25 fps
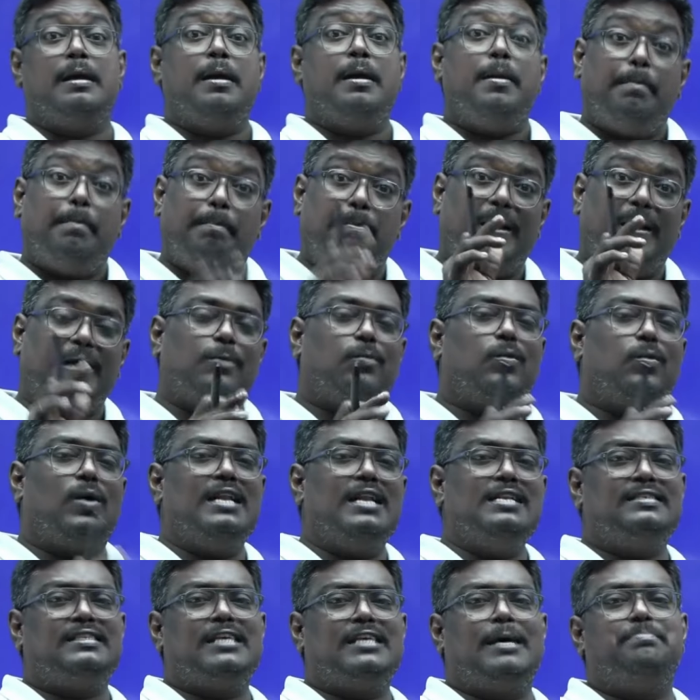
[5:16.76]
But one
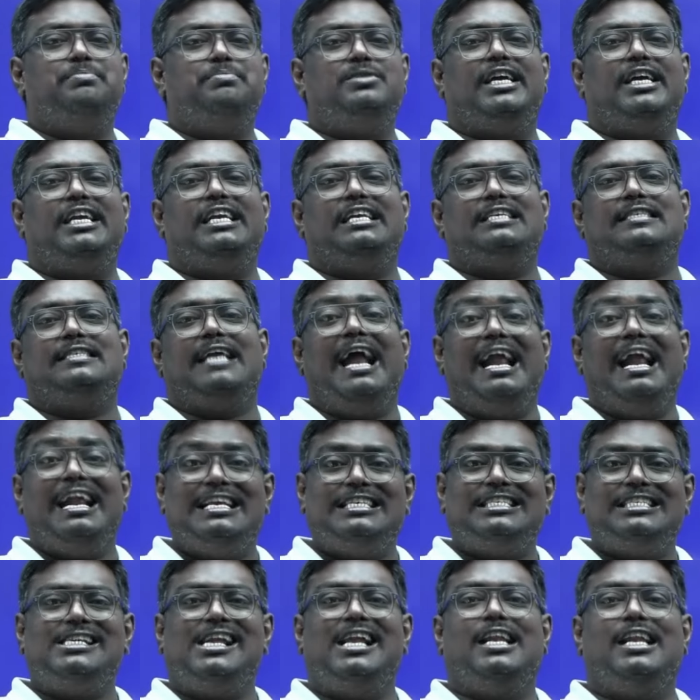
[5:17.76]
subject is
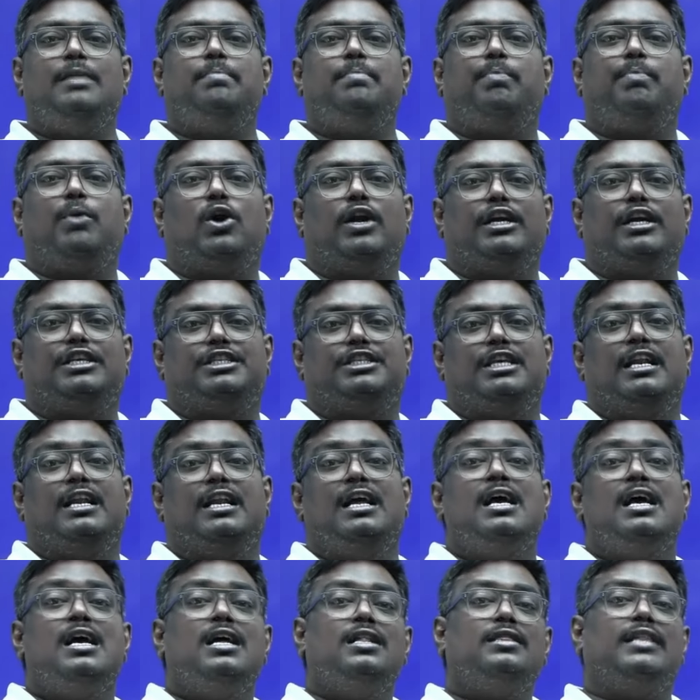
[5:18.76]
additional in production,
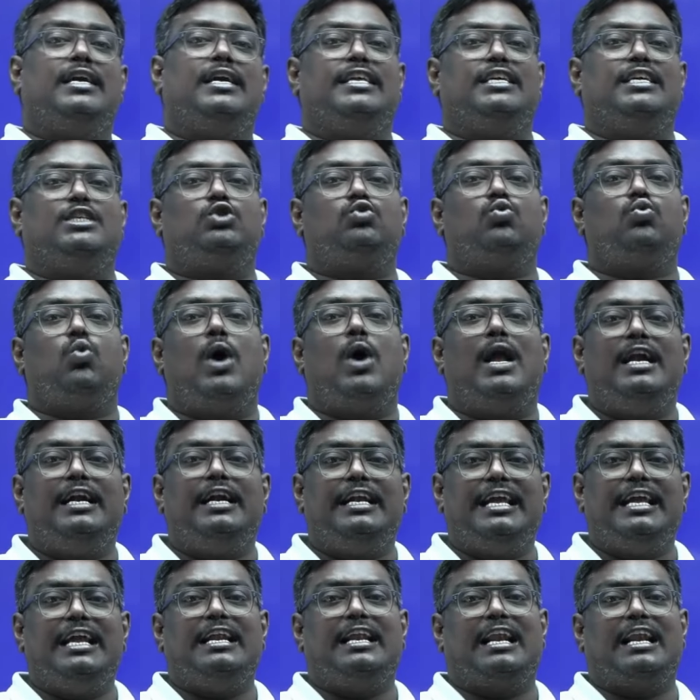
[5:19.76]
that is quality
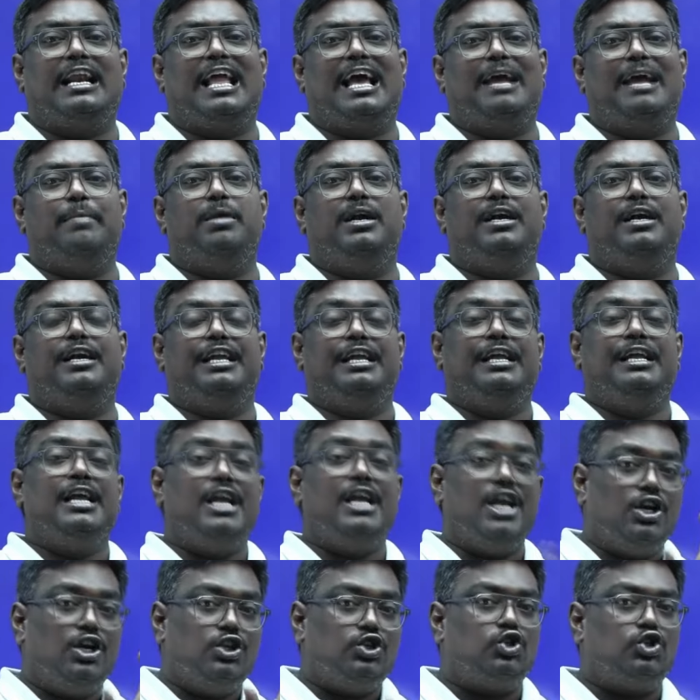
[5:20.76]
and reliability.
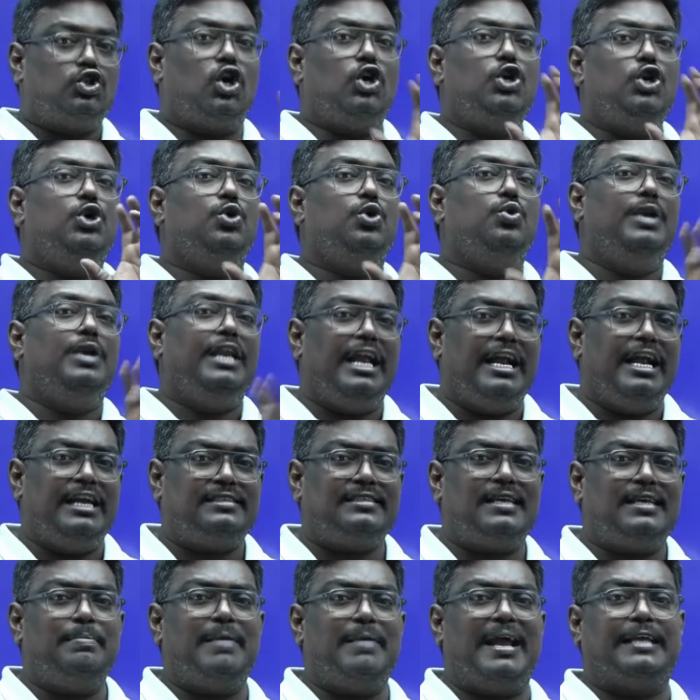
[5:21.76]
So you need
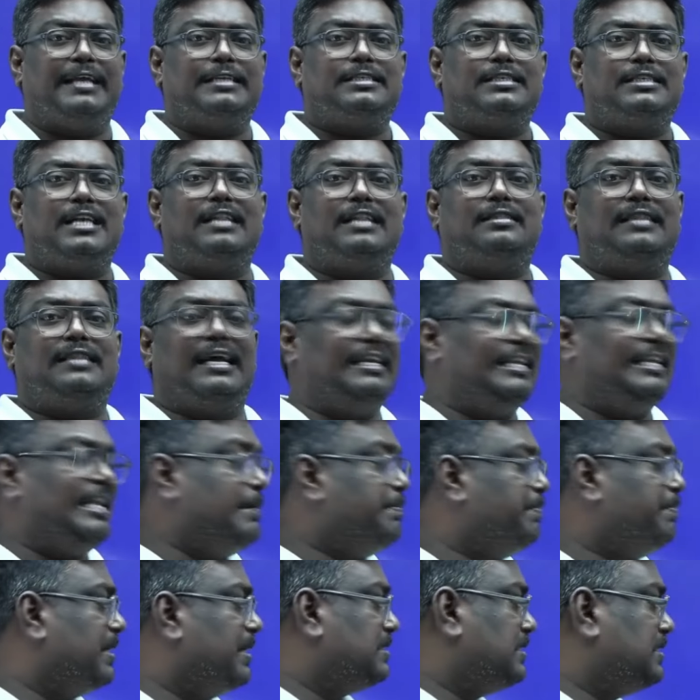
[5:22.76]
some extra
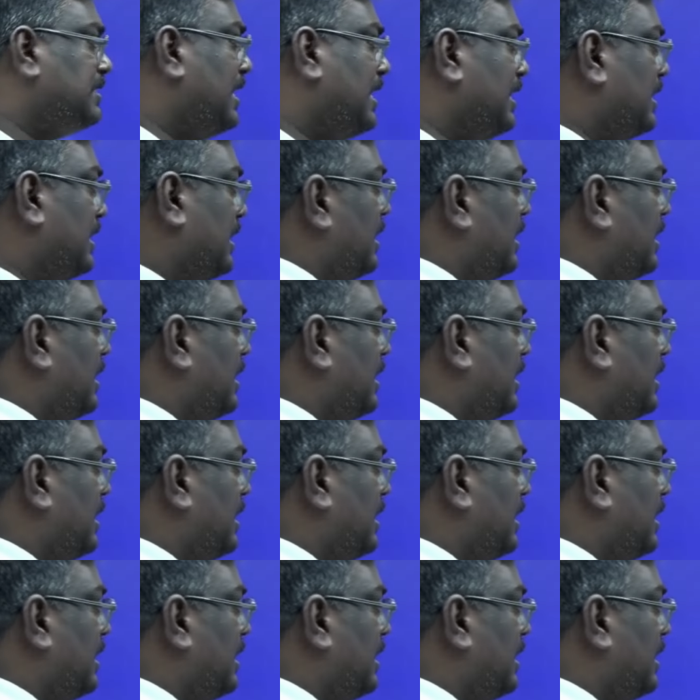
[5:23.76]
30%.